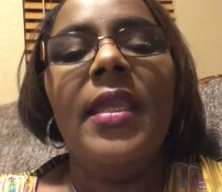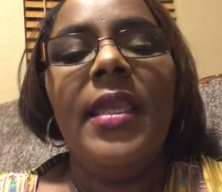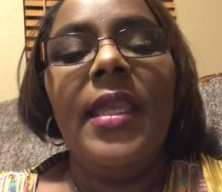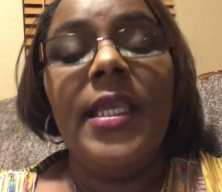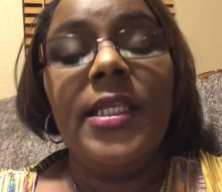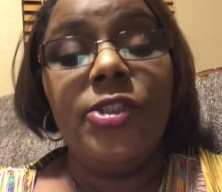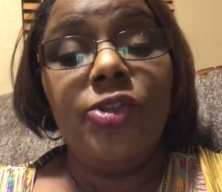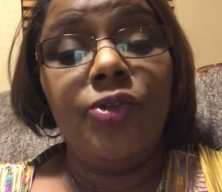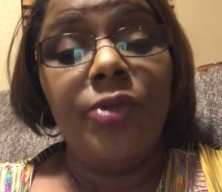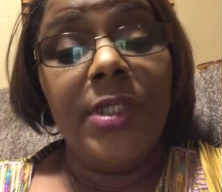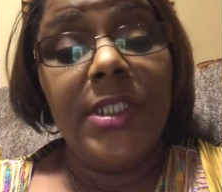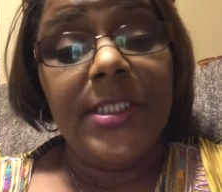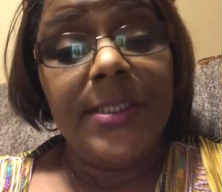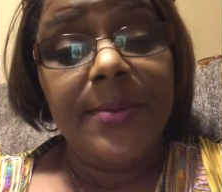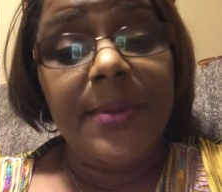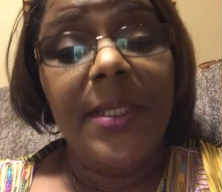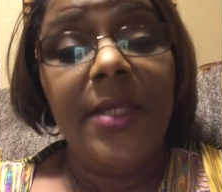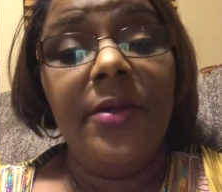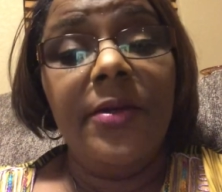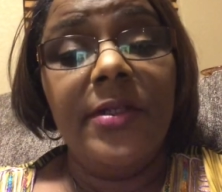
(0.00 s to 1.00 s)
As
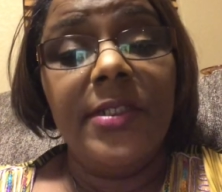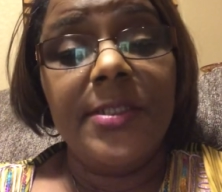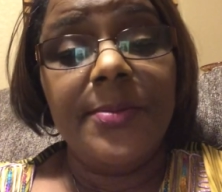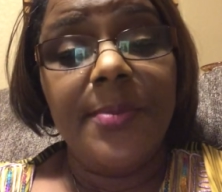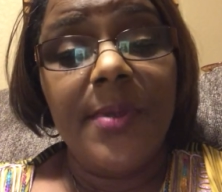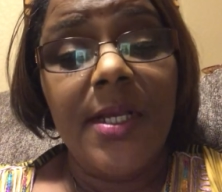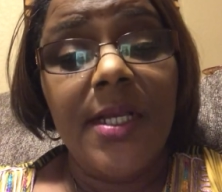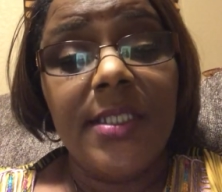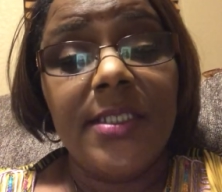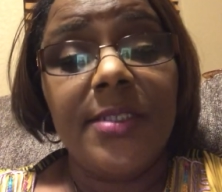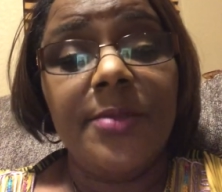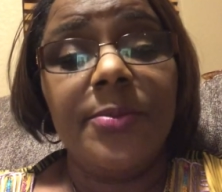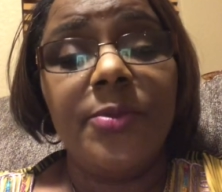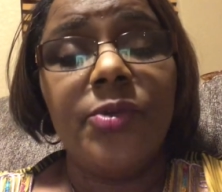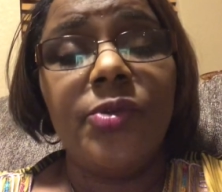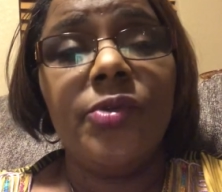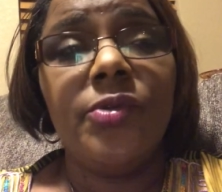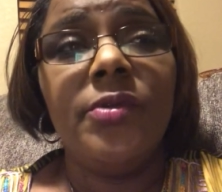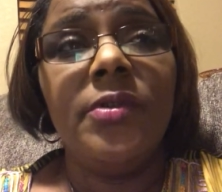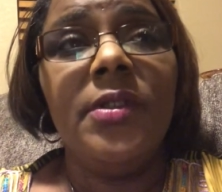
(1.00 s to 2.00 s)
transparent as
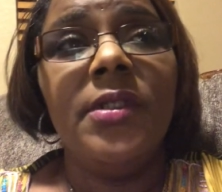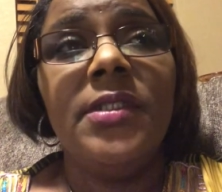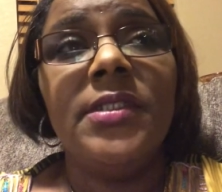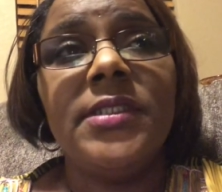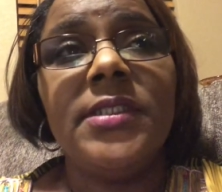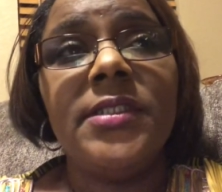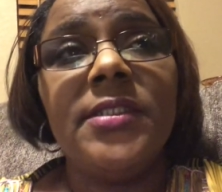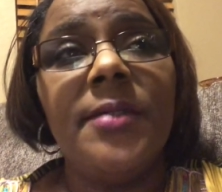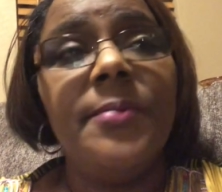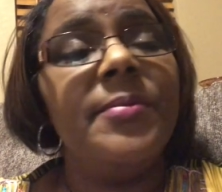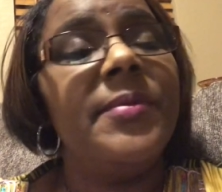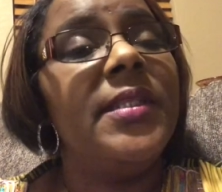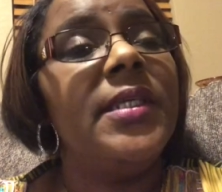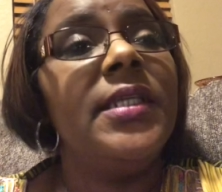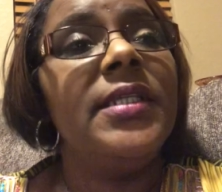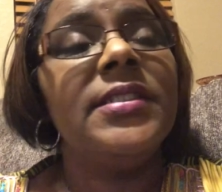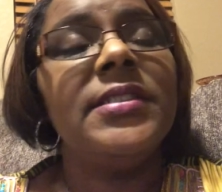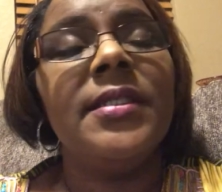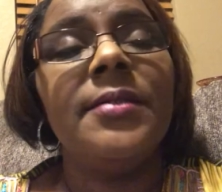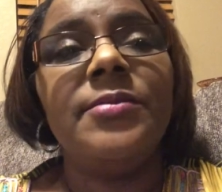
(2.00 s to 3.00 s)
possible. Some
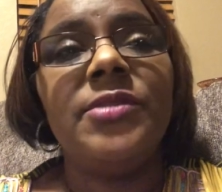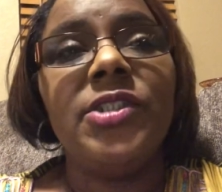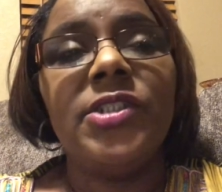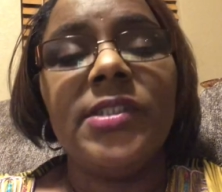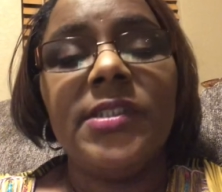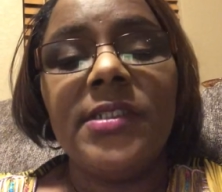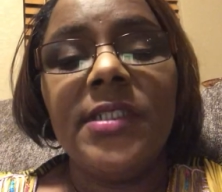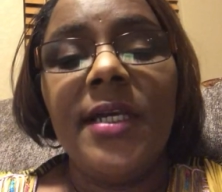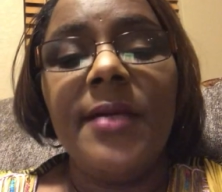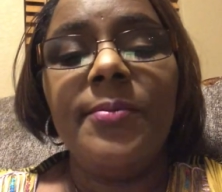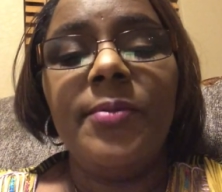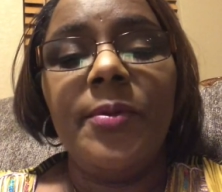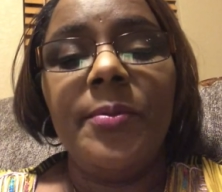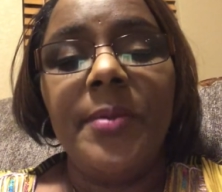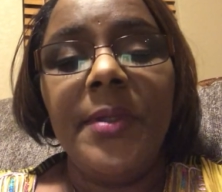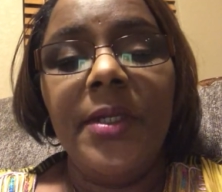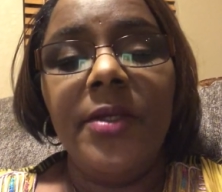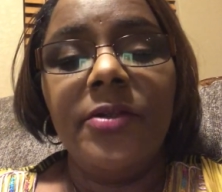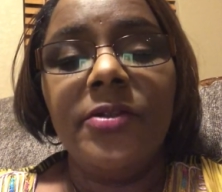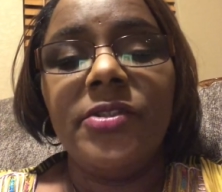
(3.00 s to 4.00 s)
things I'm just not
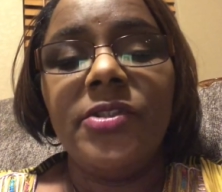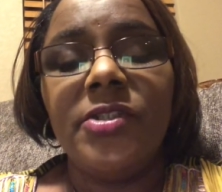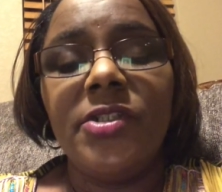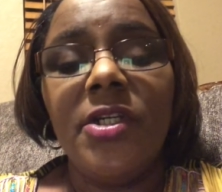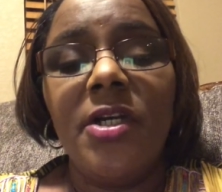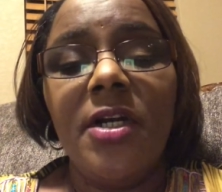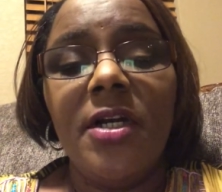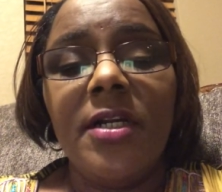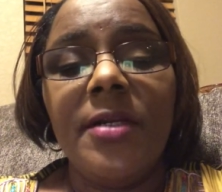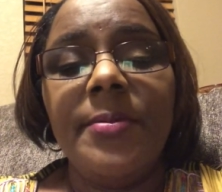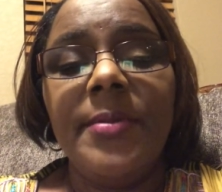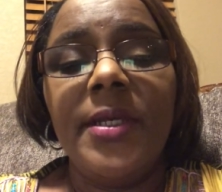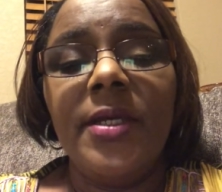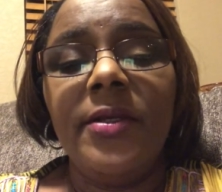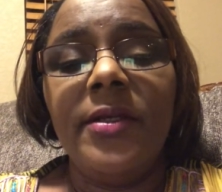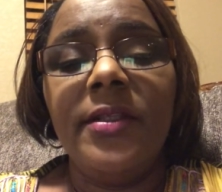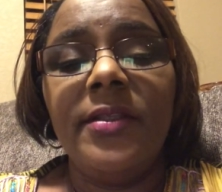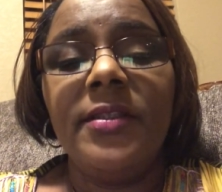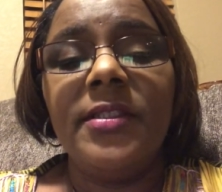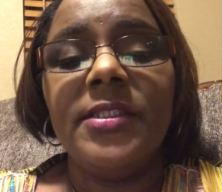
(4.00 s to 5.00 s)
prepared to talk
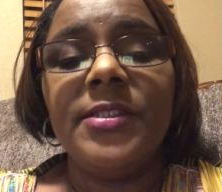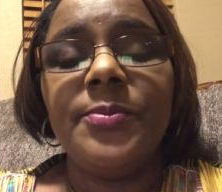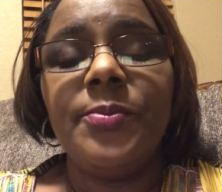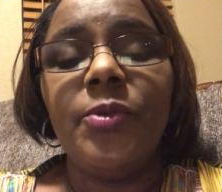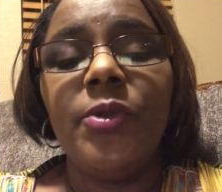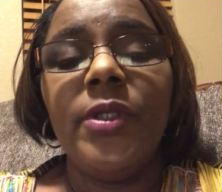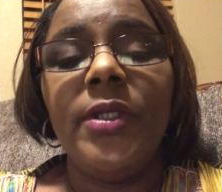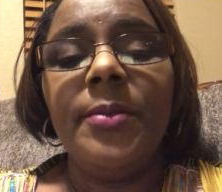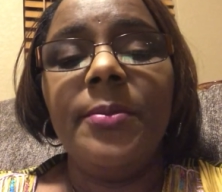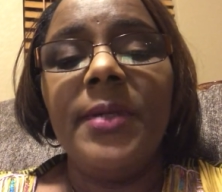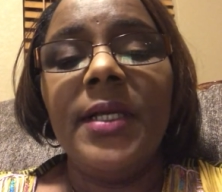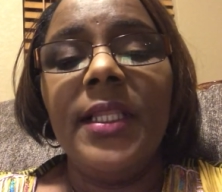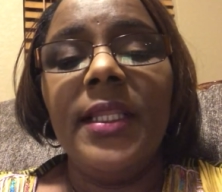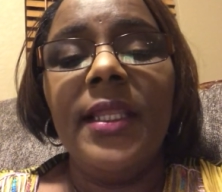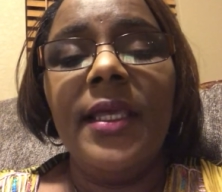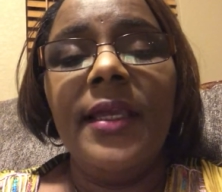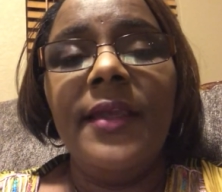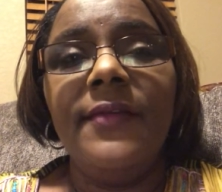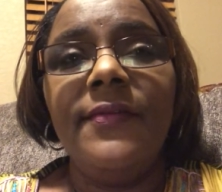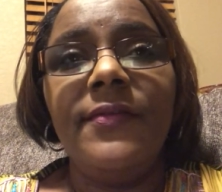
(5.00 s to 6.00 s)
about at this point in my
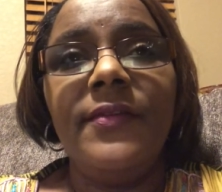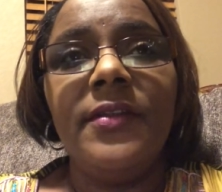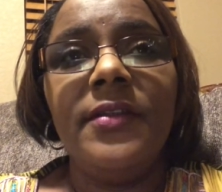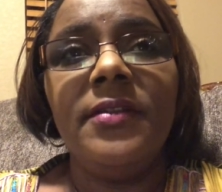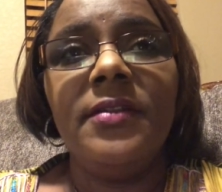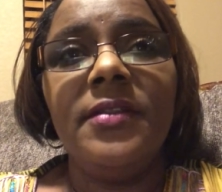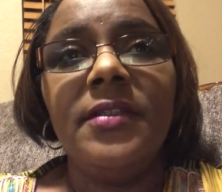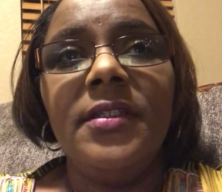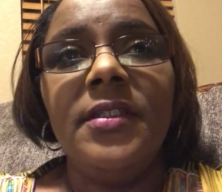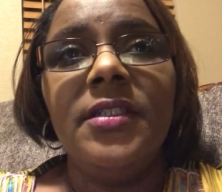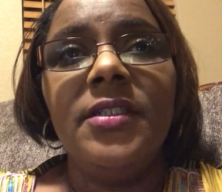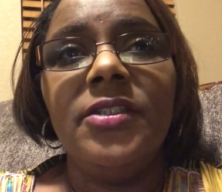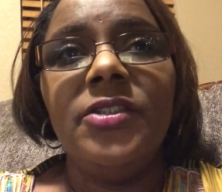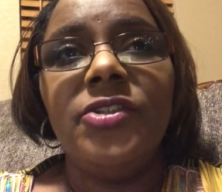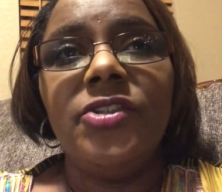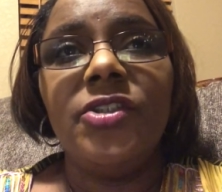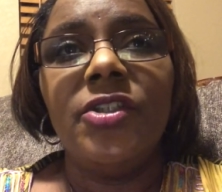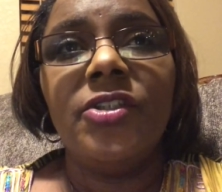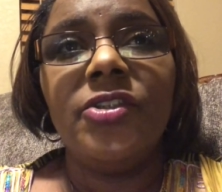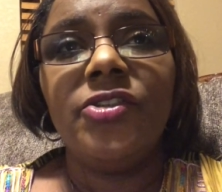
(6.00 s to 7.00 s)
life and
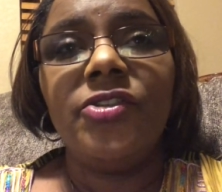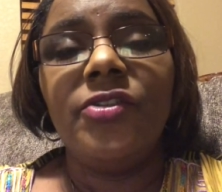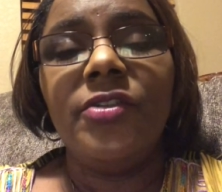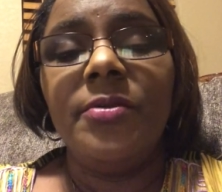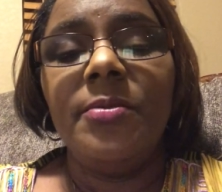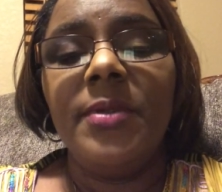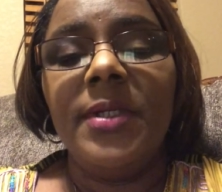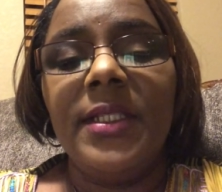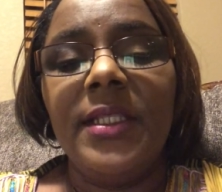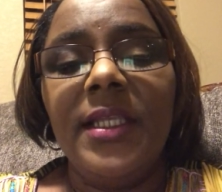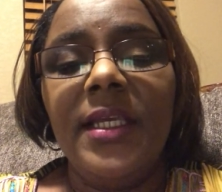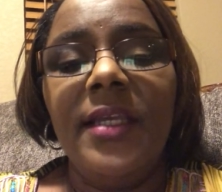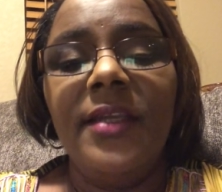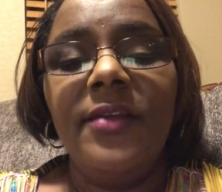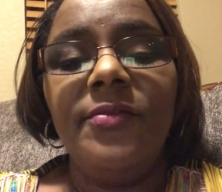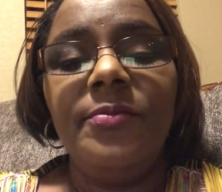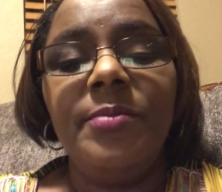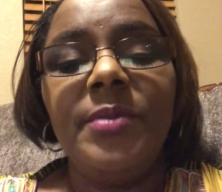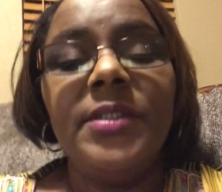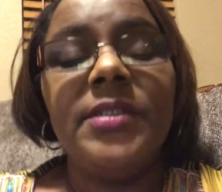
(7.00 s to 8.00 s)
juncture in my
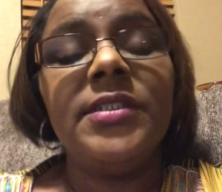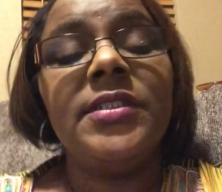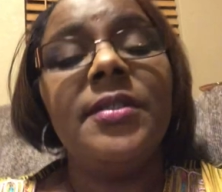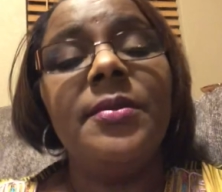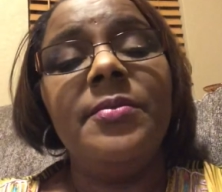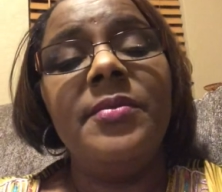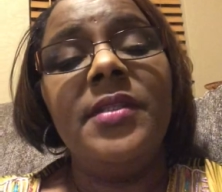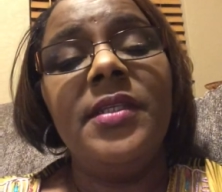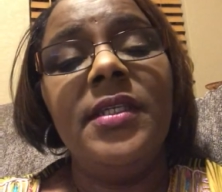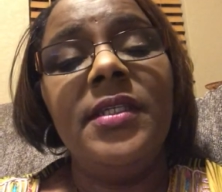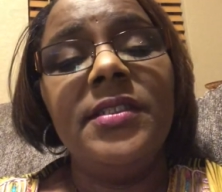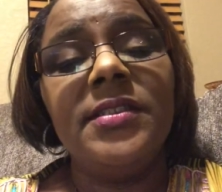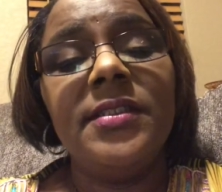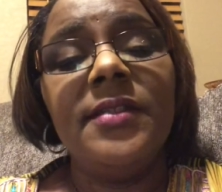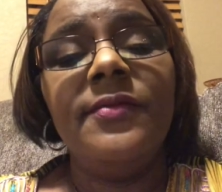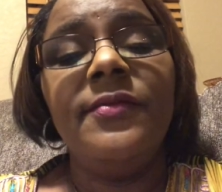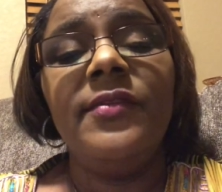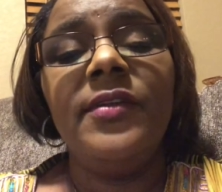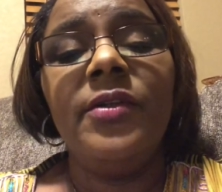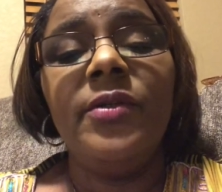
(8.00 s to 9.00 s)
life. But some things
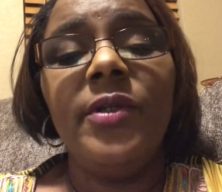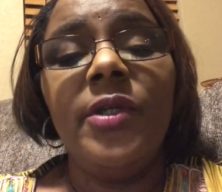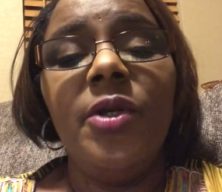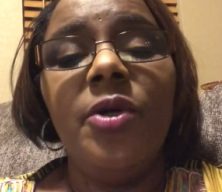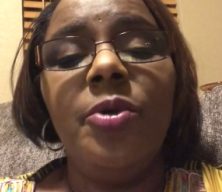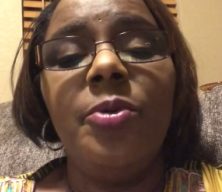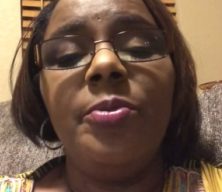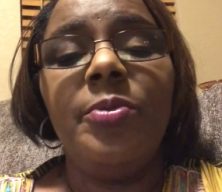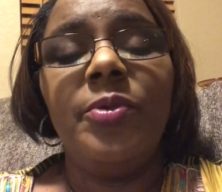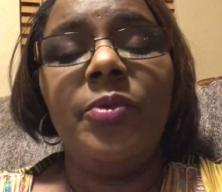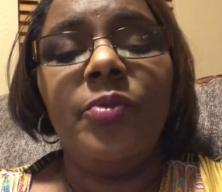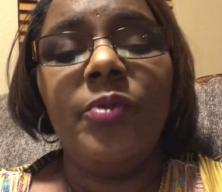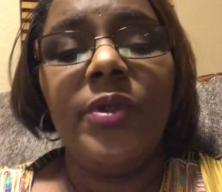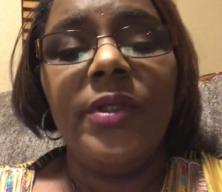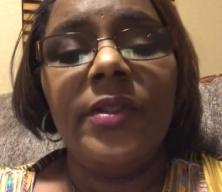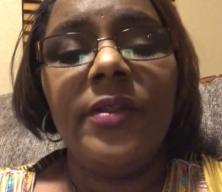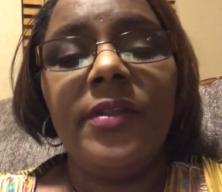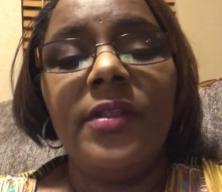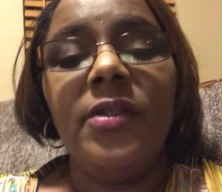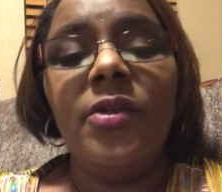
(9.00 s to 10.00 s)
I'm very open
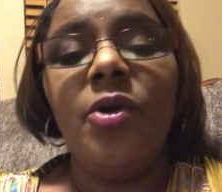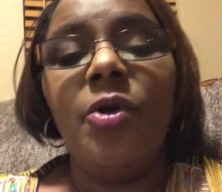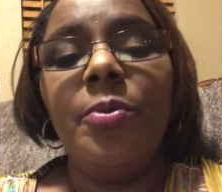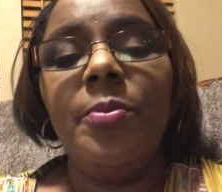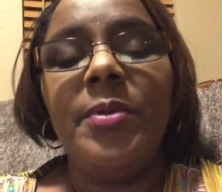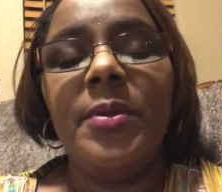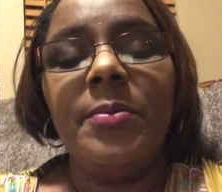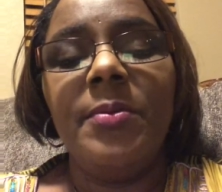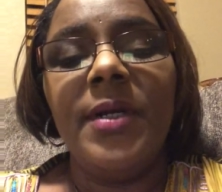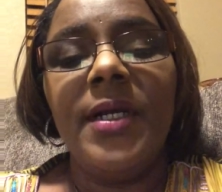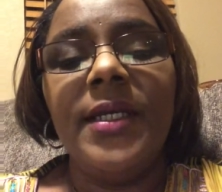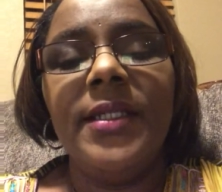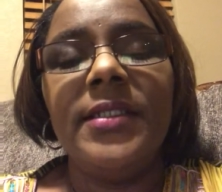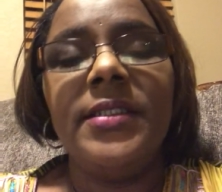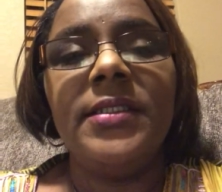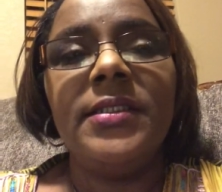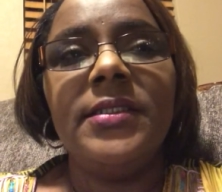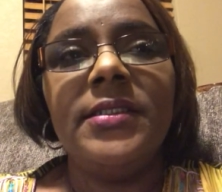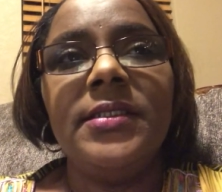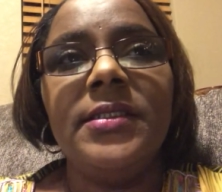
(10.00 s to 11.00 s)
with and
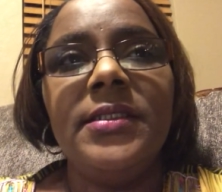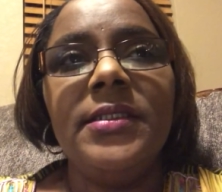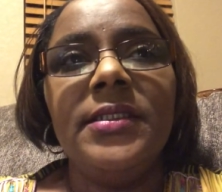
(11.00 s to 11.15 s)
open-minded.